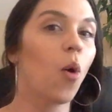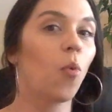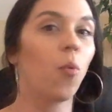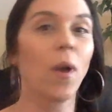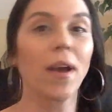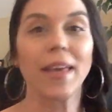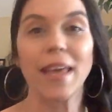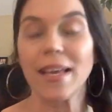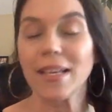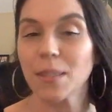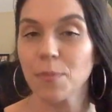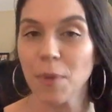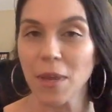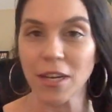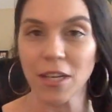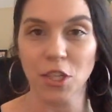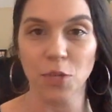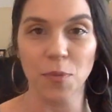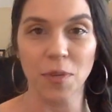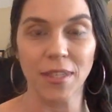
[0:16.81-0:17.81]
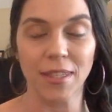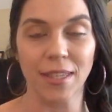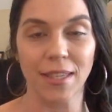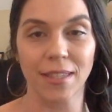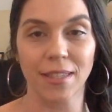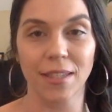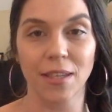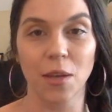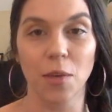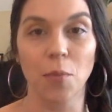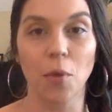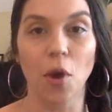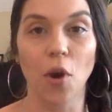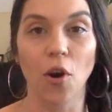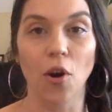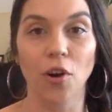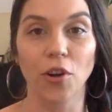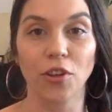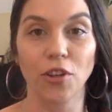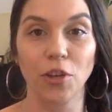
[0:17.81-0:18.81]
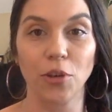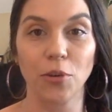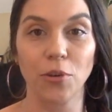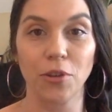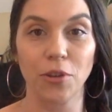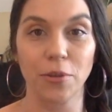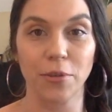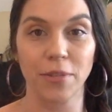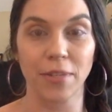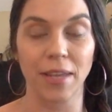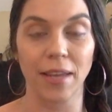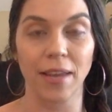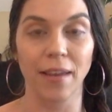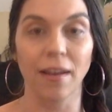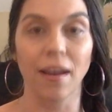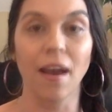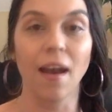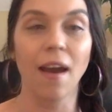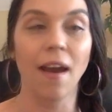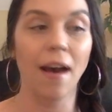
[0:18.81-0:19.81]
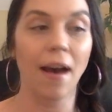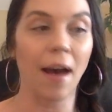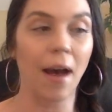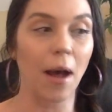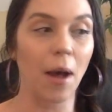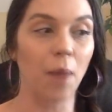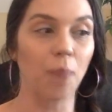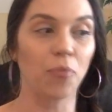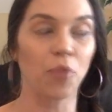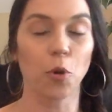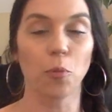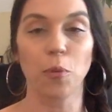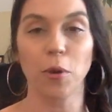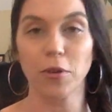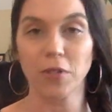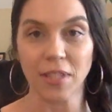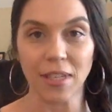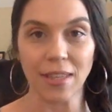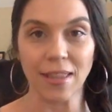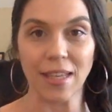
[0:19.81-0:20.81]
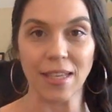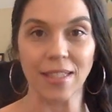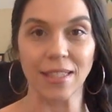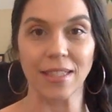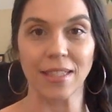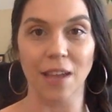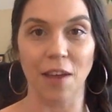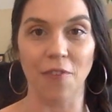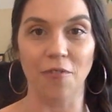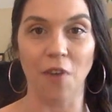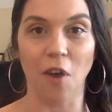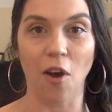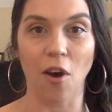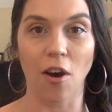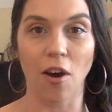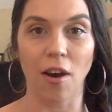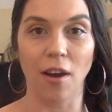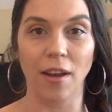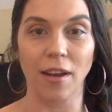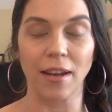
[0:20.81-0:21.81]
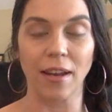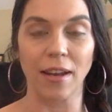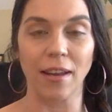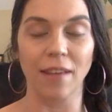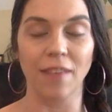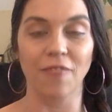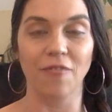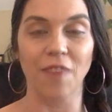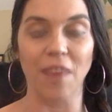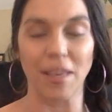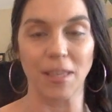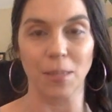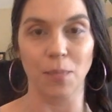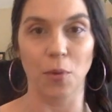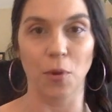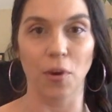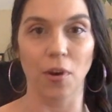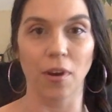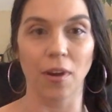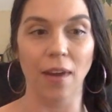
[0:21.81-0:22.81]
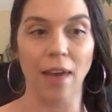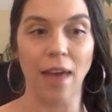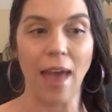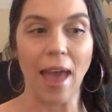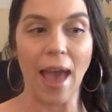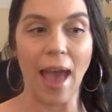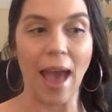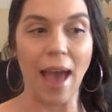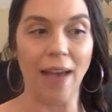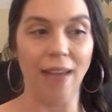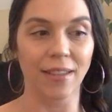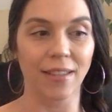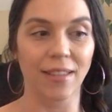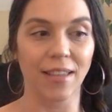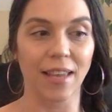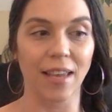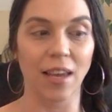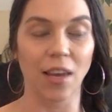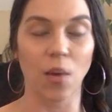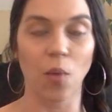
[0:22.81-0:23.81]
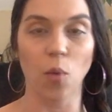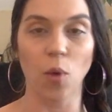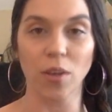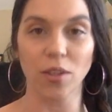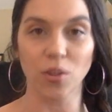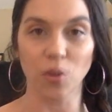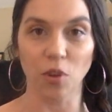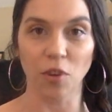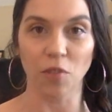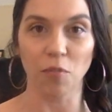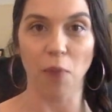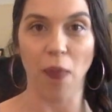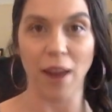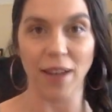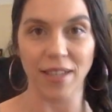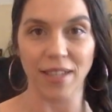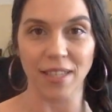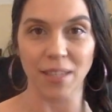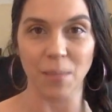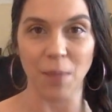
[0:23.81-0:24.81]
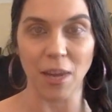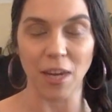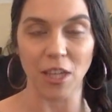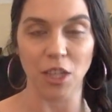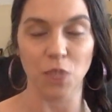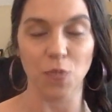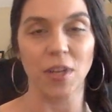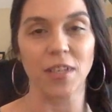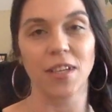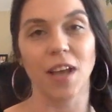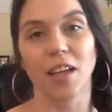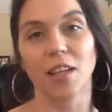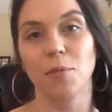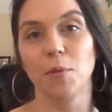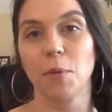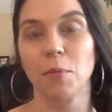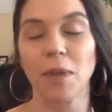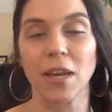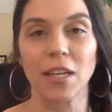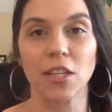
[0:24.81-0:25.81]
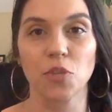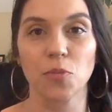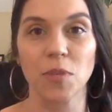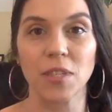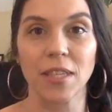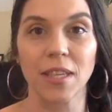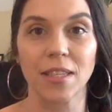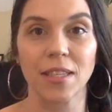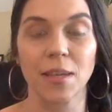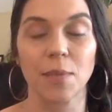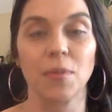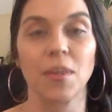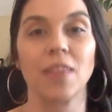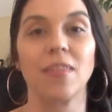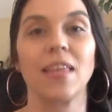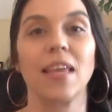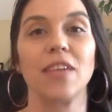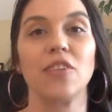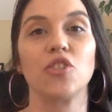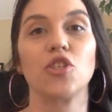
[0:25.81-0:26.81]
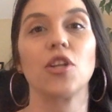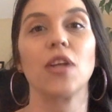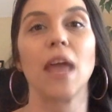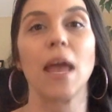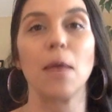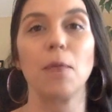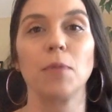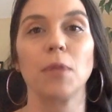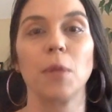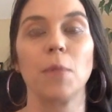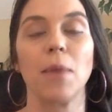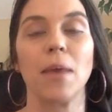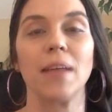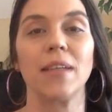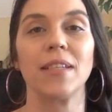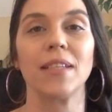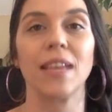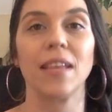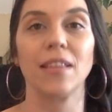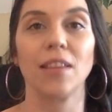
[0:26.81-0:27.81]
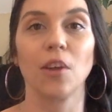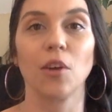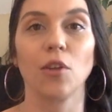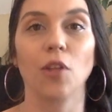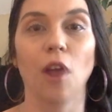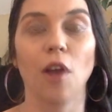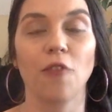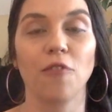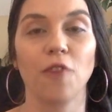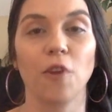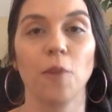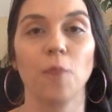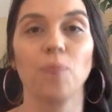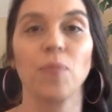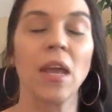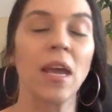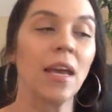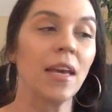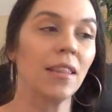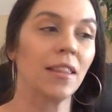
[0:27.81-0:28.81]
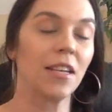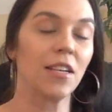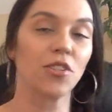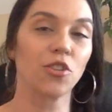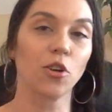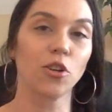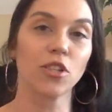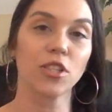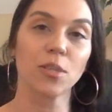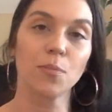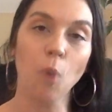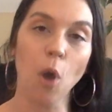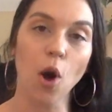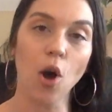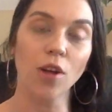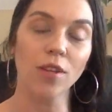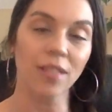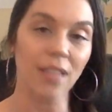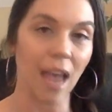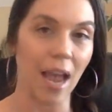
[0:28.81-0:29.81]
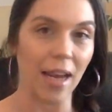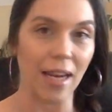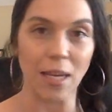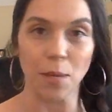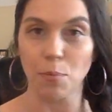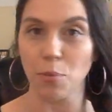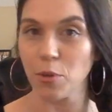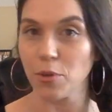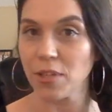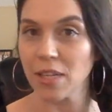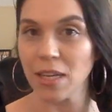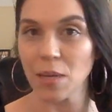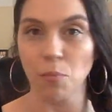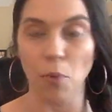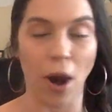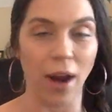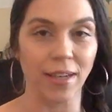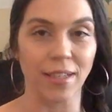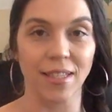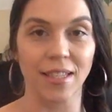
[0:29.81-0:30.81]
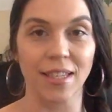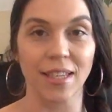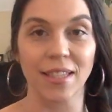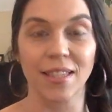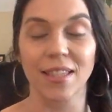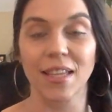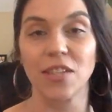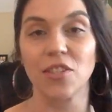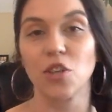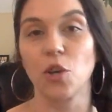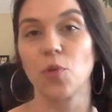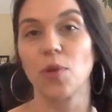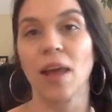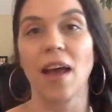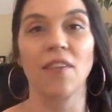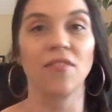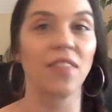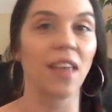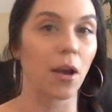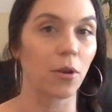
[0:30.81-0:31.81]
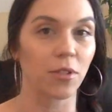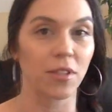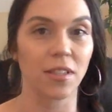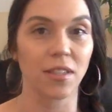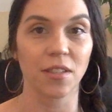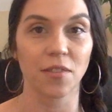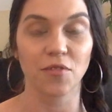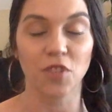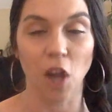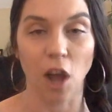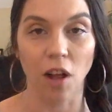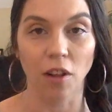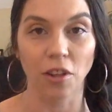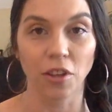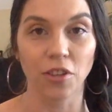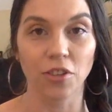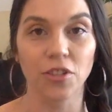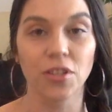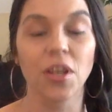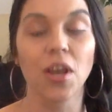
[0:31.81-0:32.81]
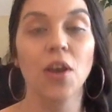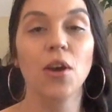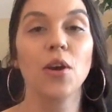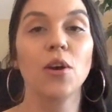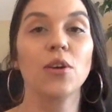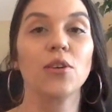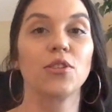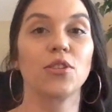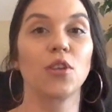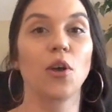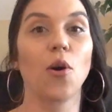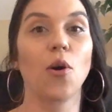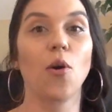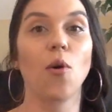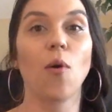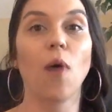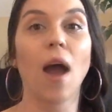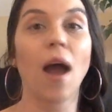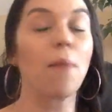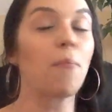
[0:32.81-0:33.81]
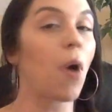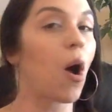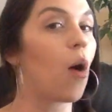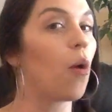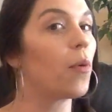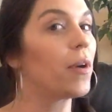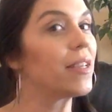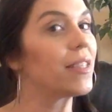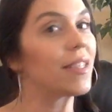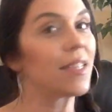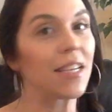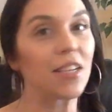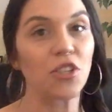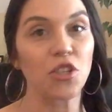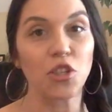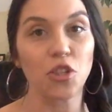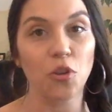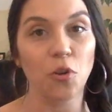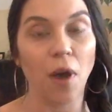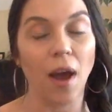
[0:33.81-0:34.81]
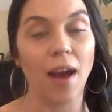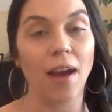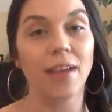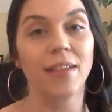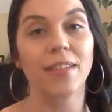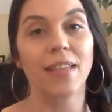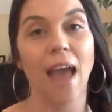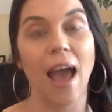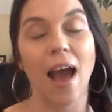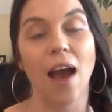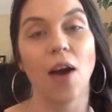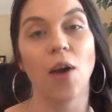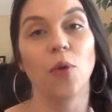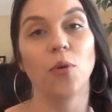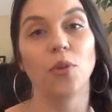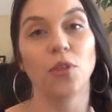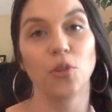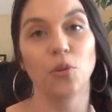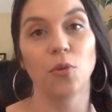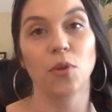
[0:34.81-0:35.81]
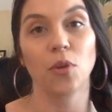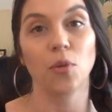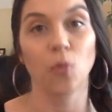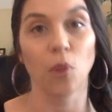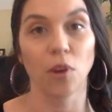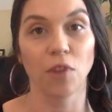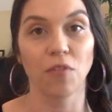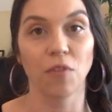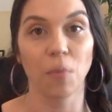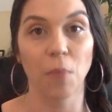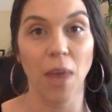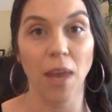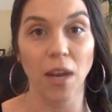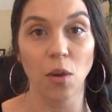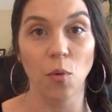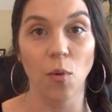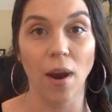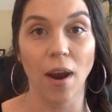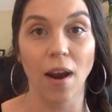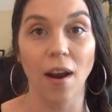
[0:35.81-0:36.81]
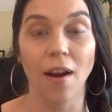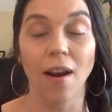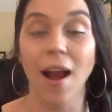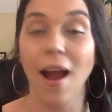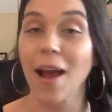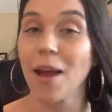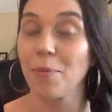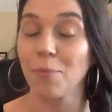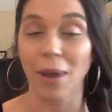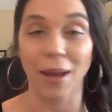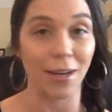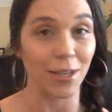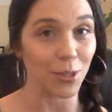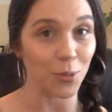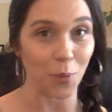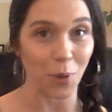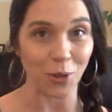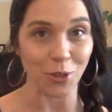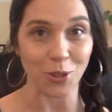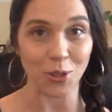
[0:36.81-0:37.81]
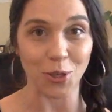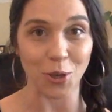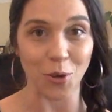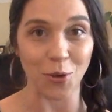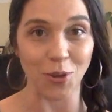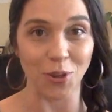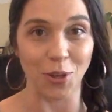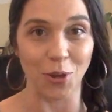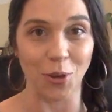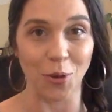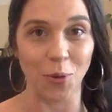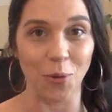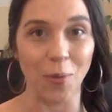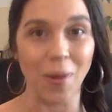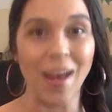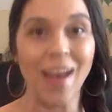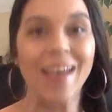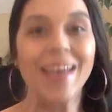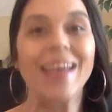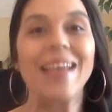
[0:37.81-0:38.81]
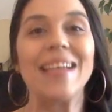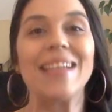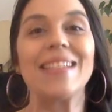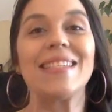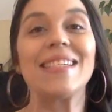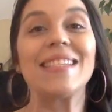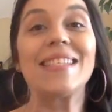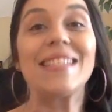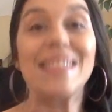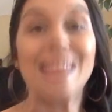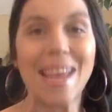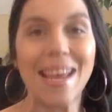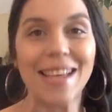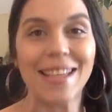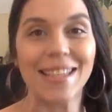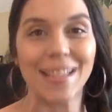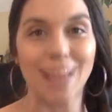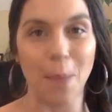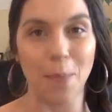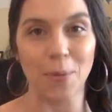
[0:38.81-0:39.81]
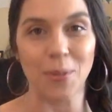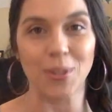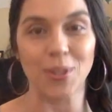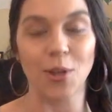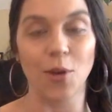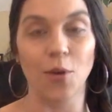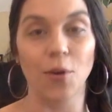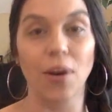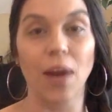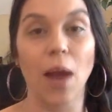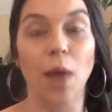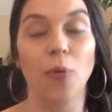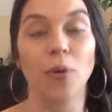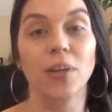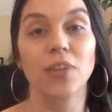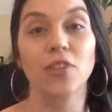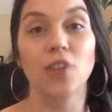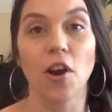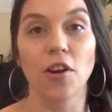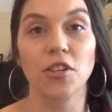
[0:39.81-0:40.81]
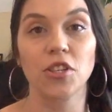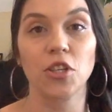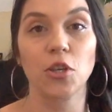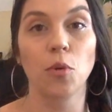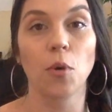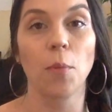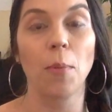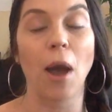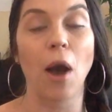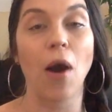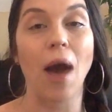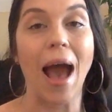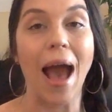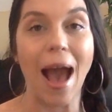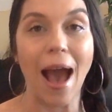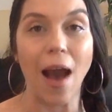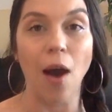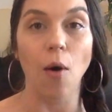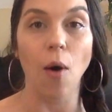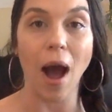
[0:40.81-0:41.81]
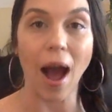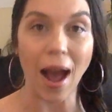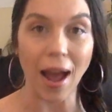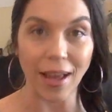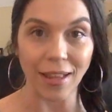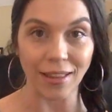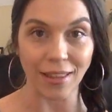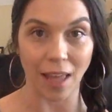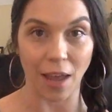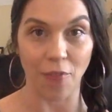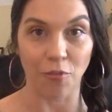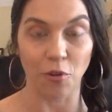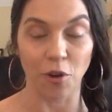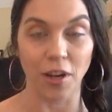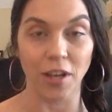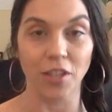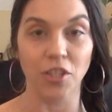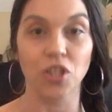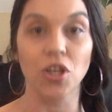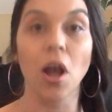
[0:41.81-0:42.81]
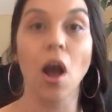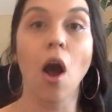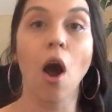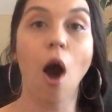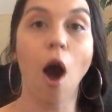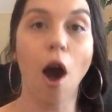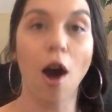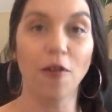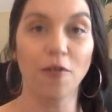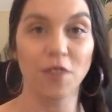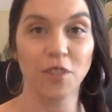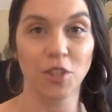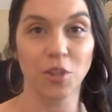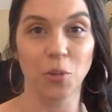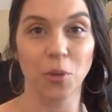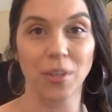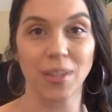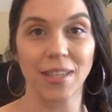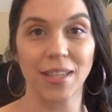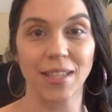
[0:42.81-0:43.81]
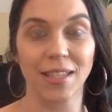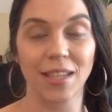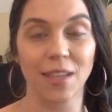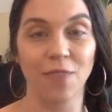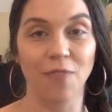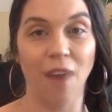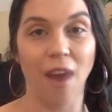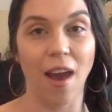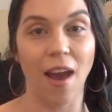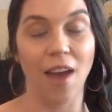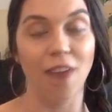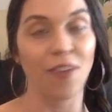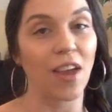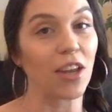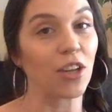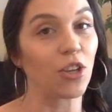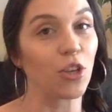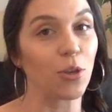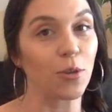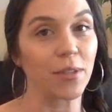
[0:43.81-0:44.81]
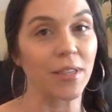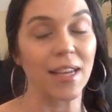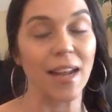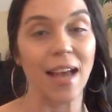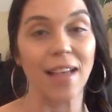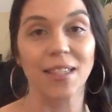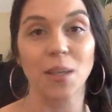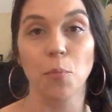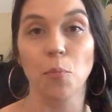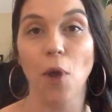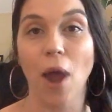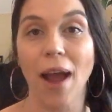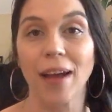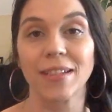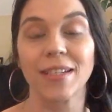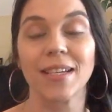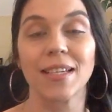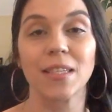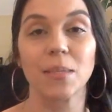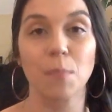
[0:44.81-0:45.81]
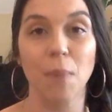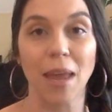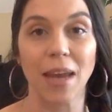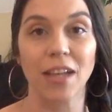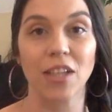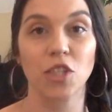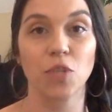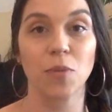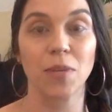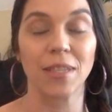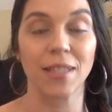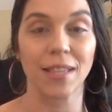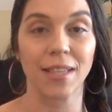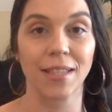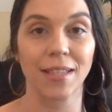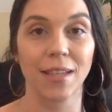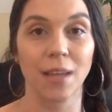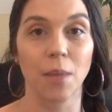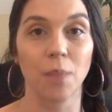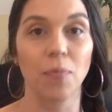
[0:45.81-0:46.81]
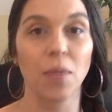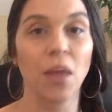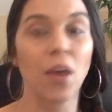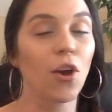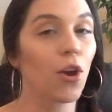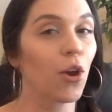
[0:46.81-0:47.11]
What case management system are you using? Um, they're posting this stuff on Facebook asking what sort of practice management, document management system that they should implement in their law firm. These are small, tiny boutique practices that don't have thousands of dollars. So I'm always teaching you guys how you can work from anywhere. I might as well show you. In today's episode, I want to talk to you about how I leverage Office three sixty-five and use it as a practice management system.